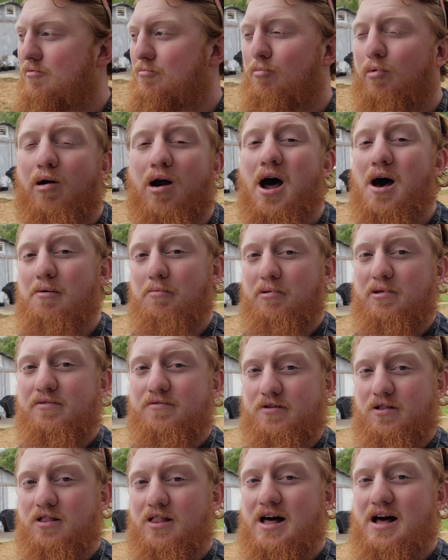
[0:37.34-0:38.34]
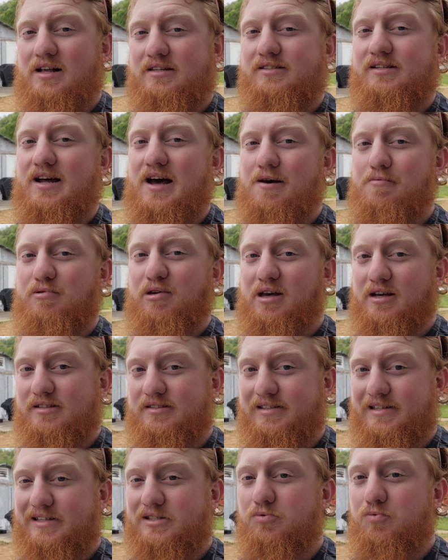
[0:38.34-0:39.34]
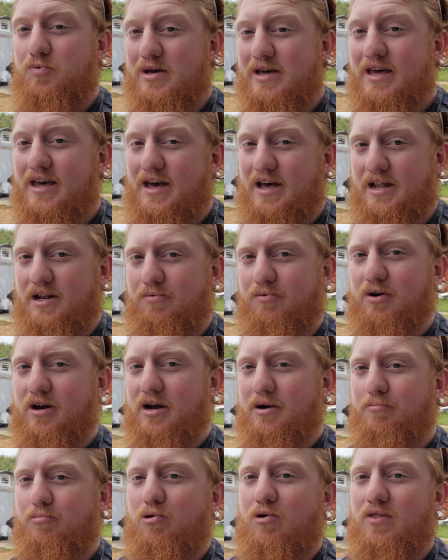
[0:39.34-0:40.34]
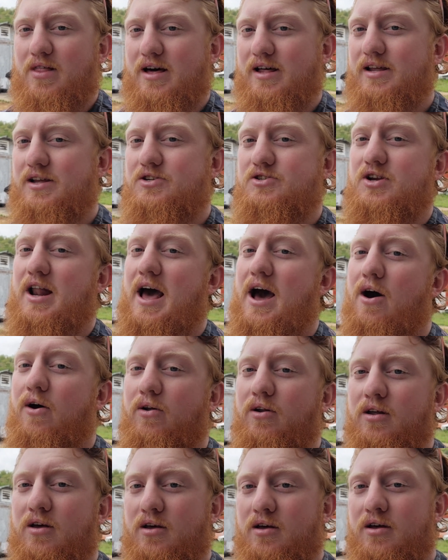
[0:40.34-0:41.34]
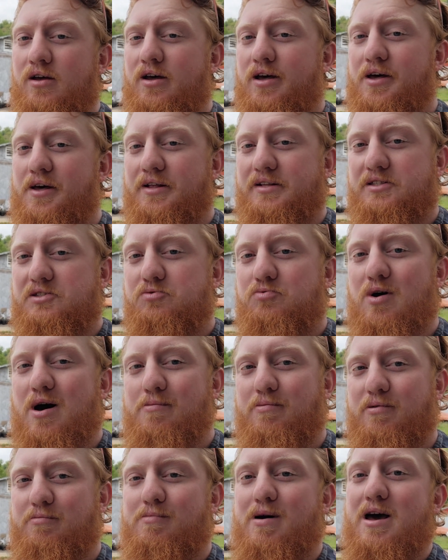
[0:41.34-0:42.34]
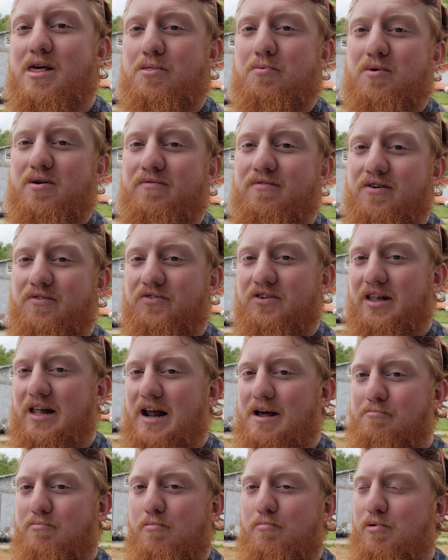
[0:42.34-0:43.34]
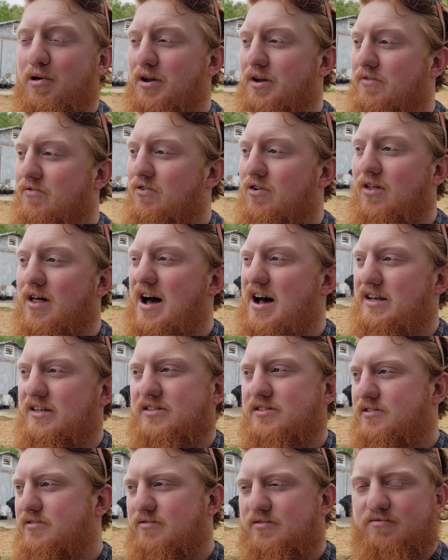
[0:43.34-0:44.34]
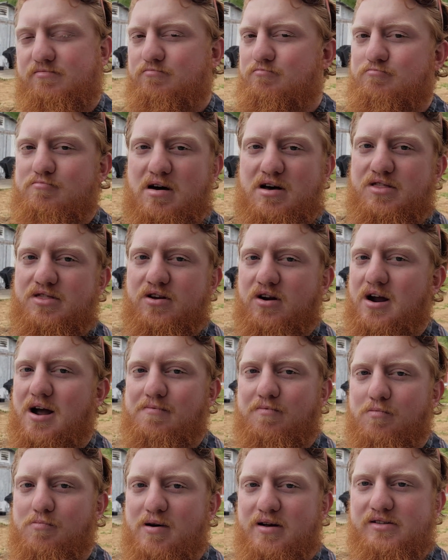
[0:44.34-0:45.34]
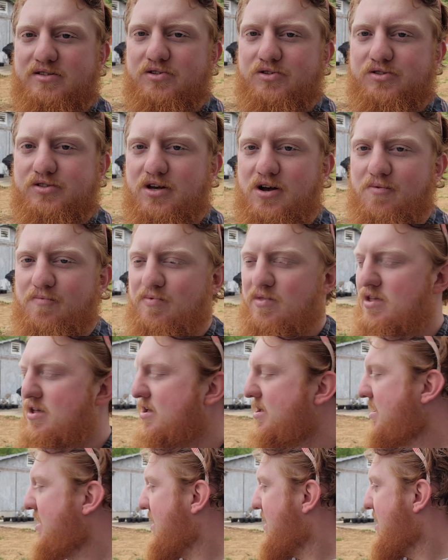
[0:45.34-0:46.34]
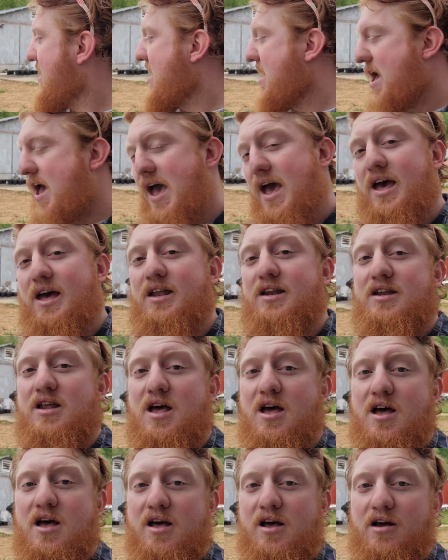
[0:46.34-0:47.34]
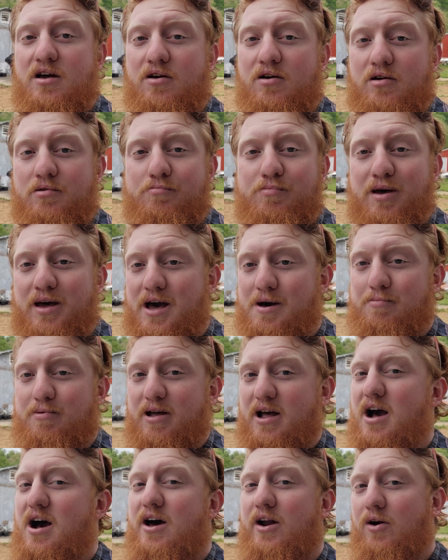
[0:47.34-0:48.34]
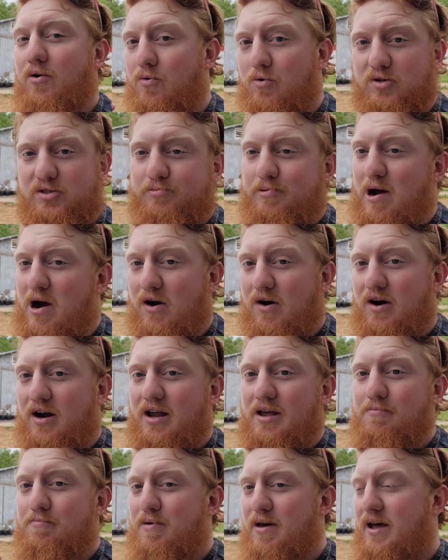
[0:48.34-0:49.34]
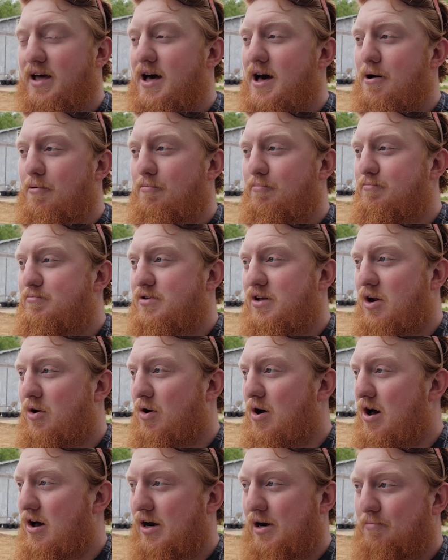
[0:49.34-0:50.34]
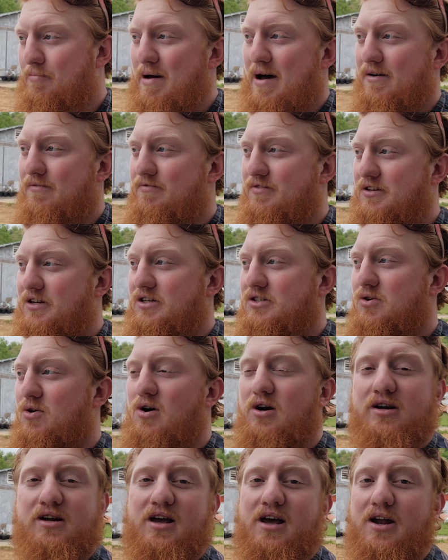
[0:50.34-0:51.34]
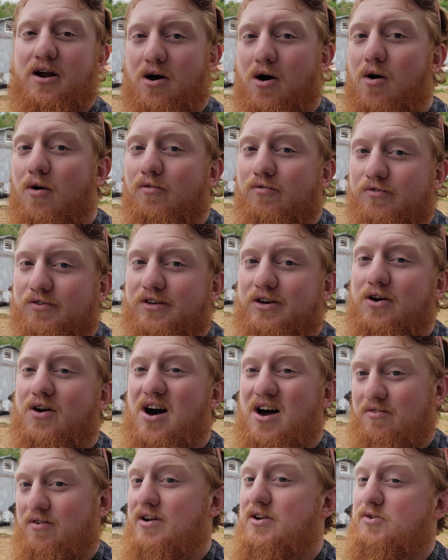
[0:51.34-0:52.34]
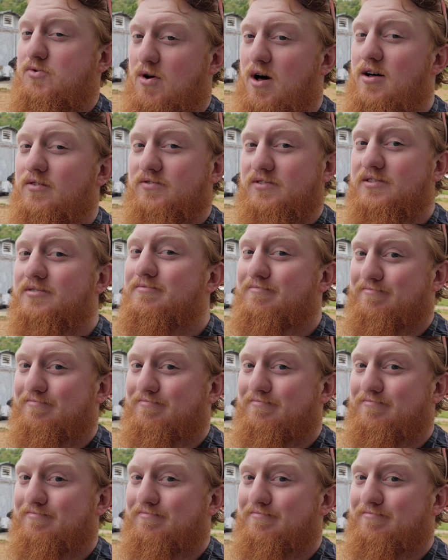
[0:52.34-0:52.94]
probably for the last time, because this weekend we're going to pull that engine out and swap in my 350 that I've been building for the last month or couple months or so, and pick up like 100 horsepower and pick up, 100 pound-feet of torque and hopefully go out and run 12s.